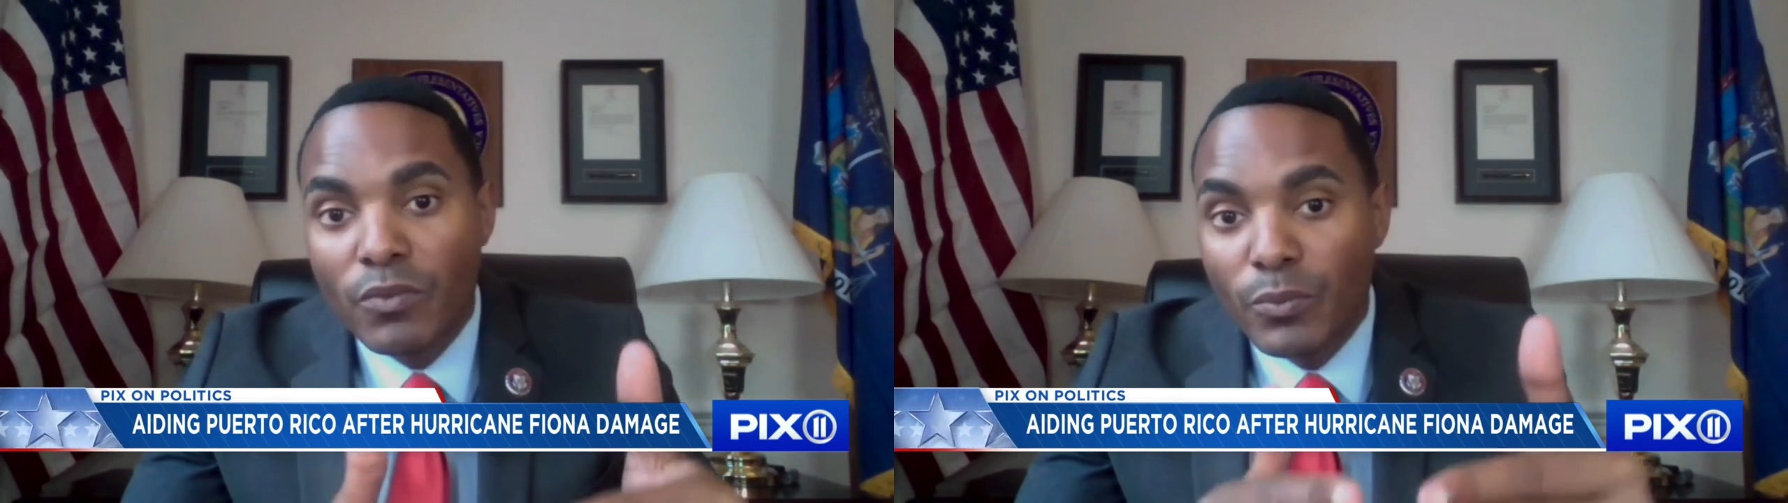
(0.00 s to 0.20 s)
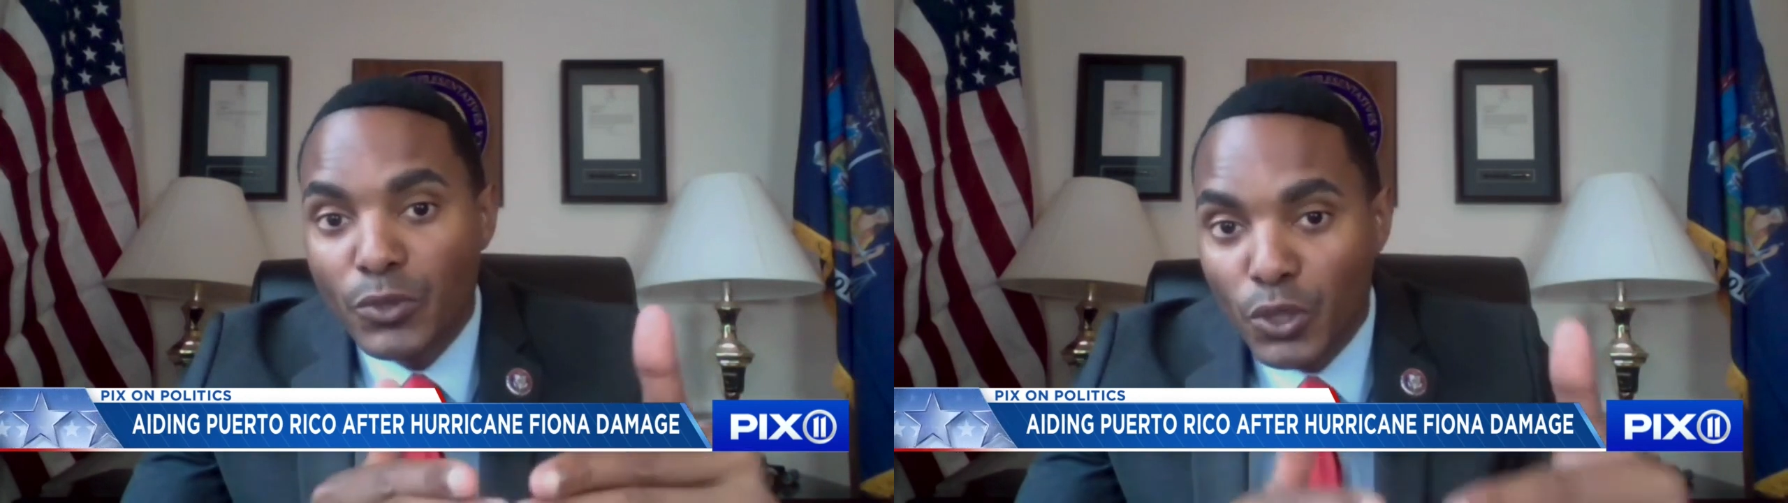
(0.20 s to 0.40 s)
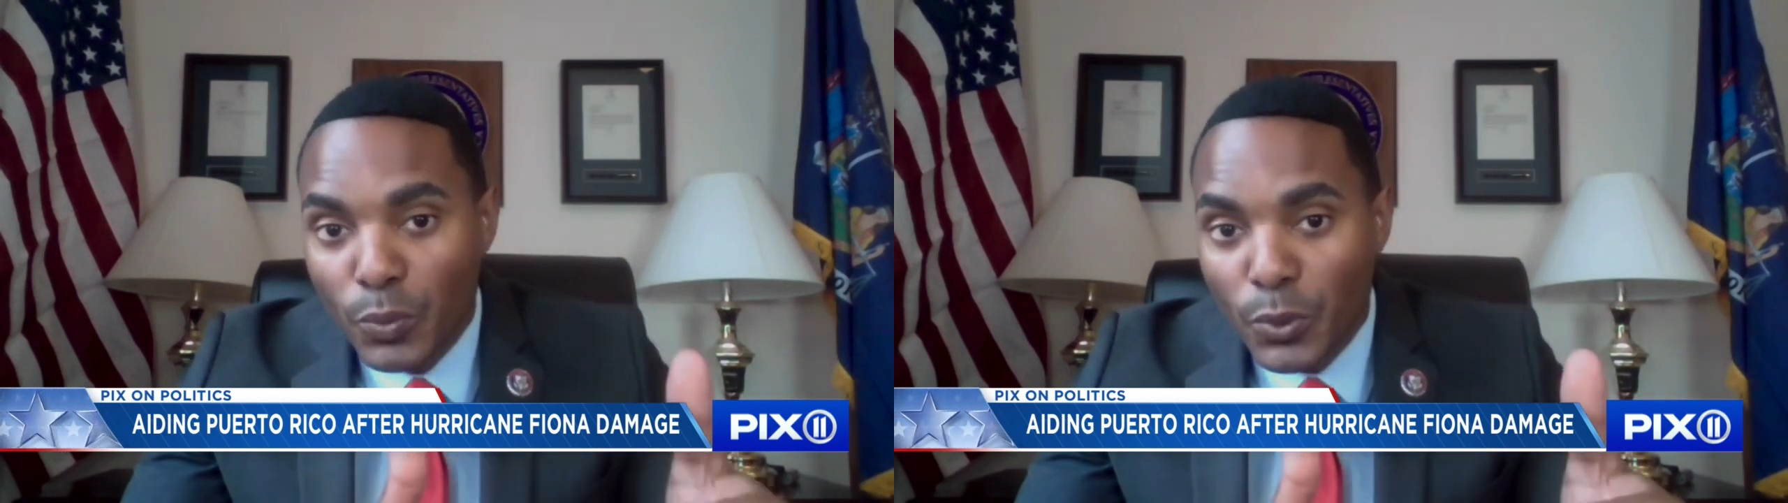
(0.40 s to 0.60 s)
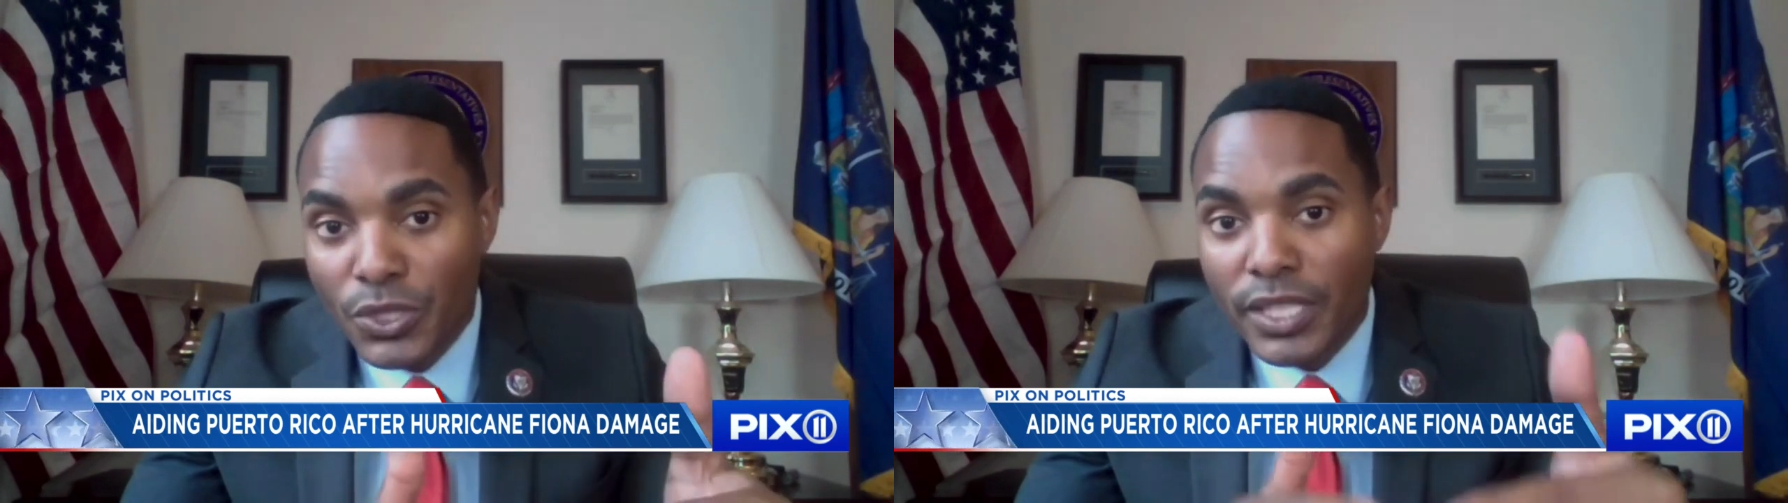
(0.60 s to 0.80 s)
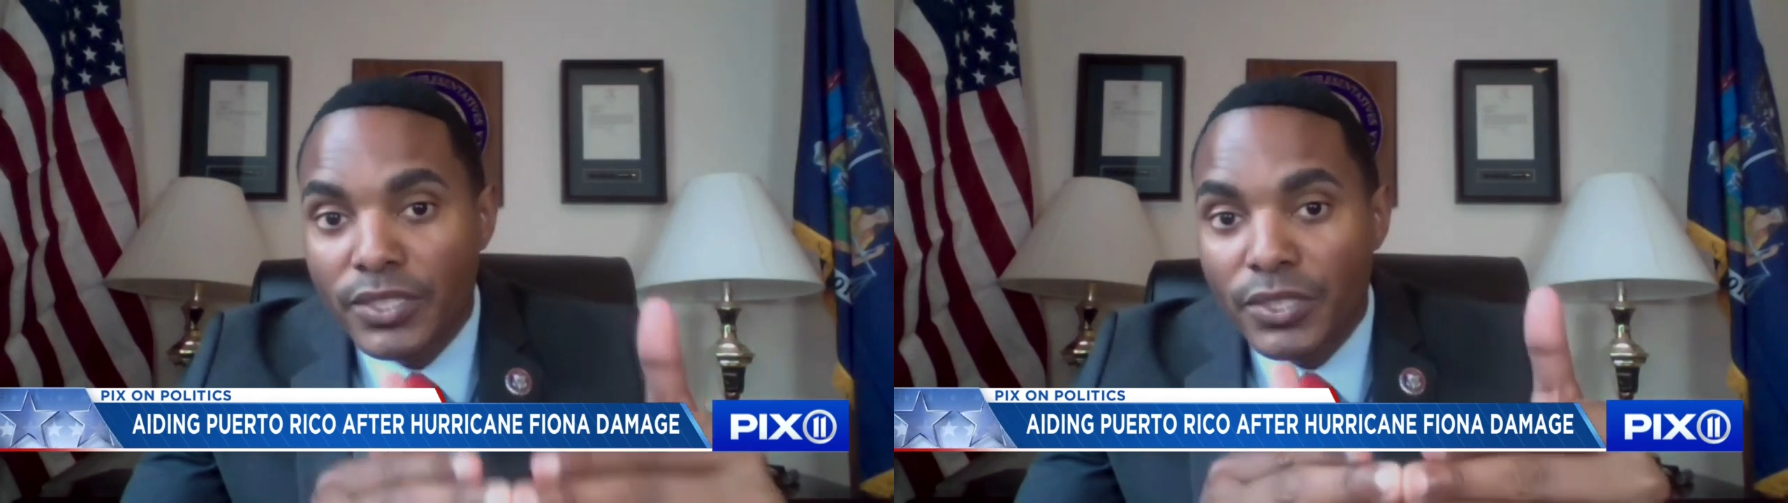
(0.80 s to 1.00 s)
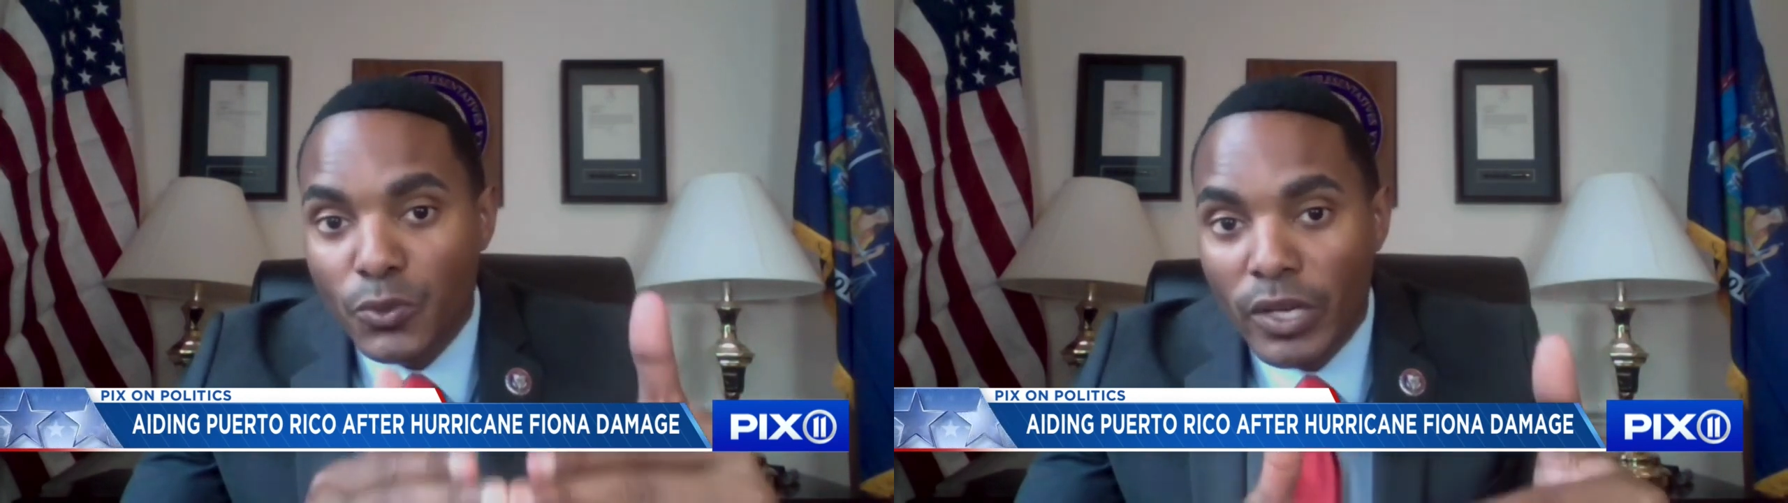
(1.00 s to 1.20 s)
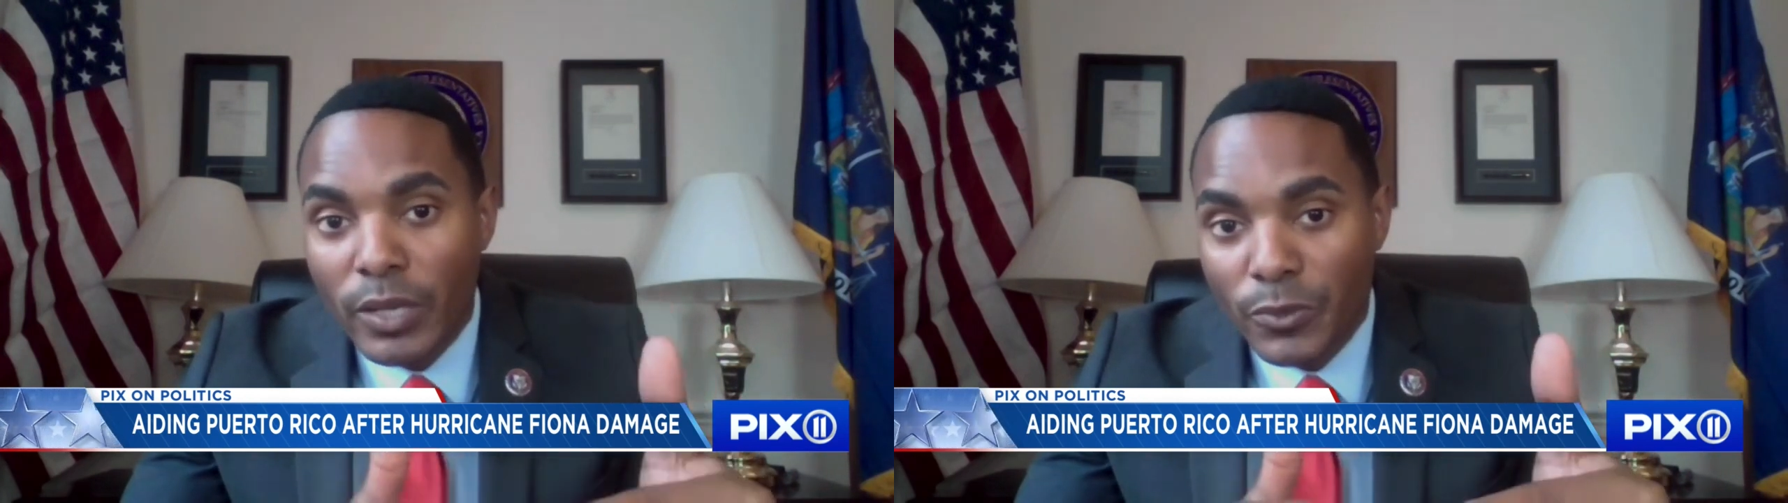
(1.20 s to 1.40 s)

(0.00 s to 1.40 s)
from 2% to 20%